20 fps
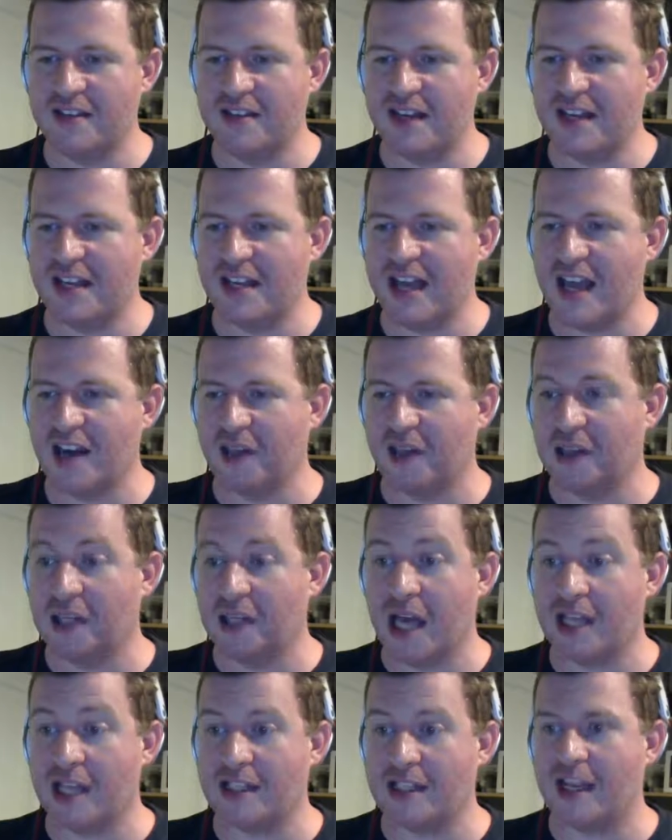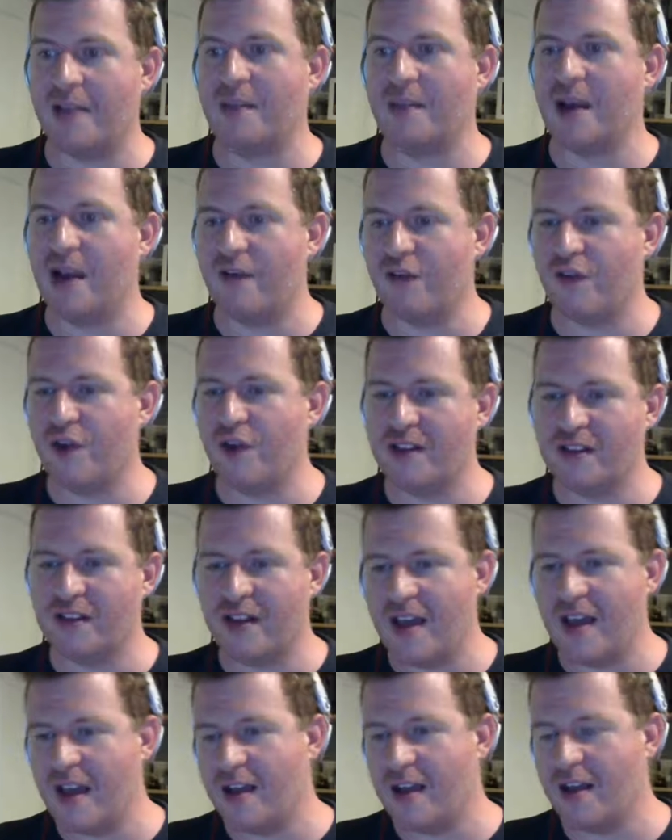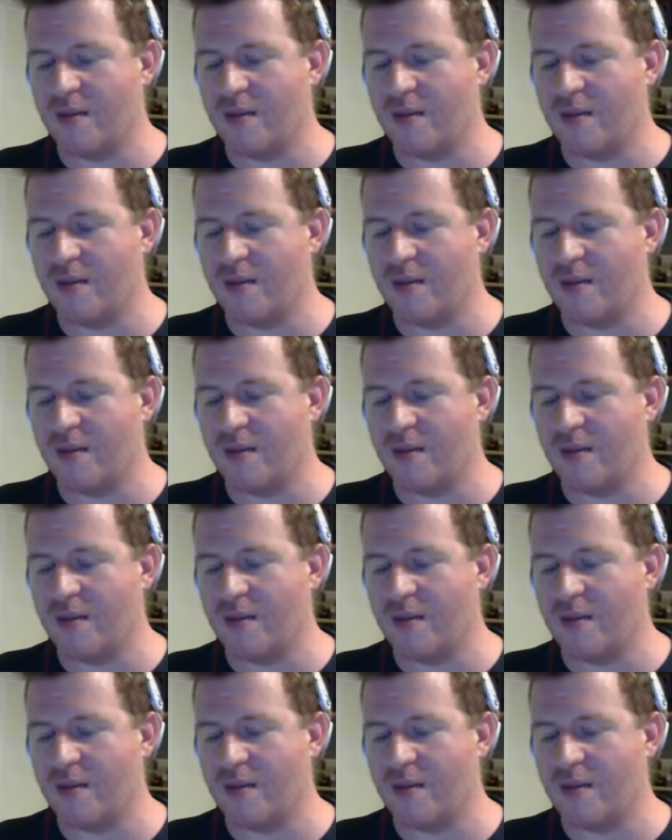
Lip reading: dedicate a lot of time and effort into that,